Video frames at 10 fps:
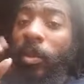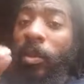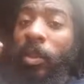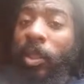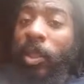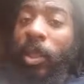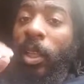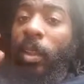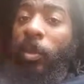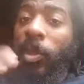Let's see
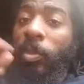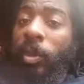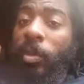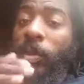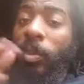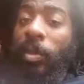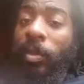how much people